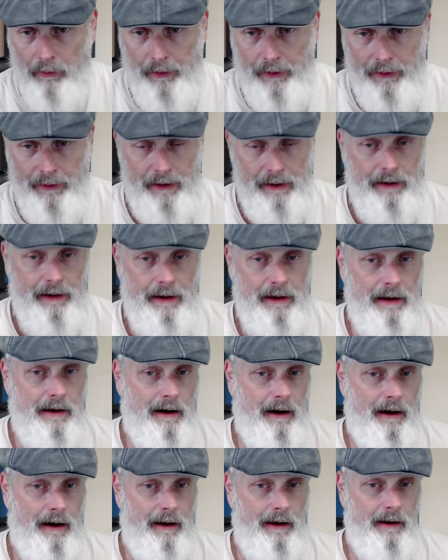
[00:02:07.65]
And then he
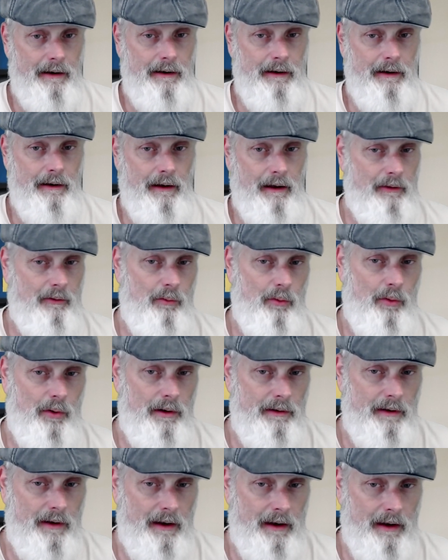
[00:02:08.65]
got another
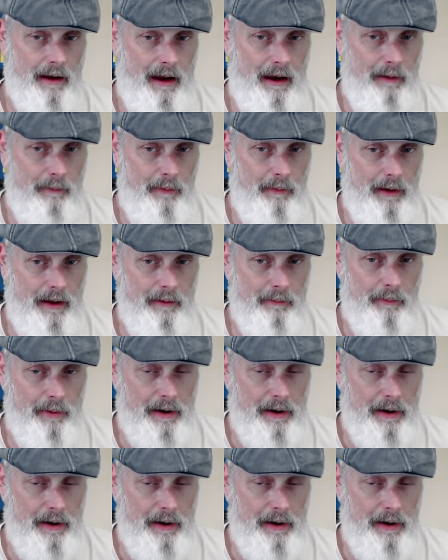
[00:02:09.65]
one that came in,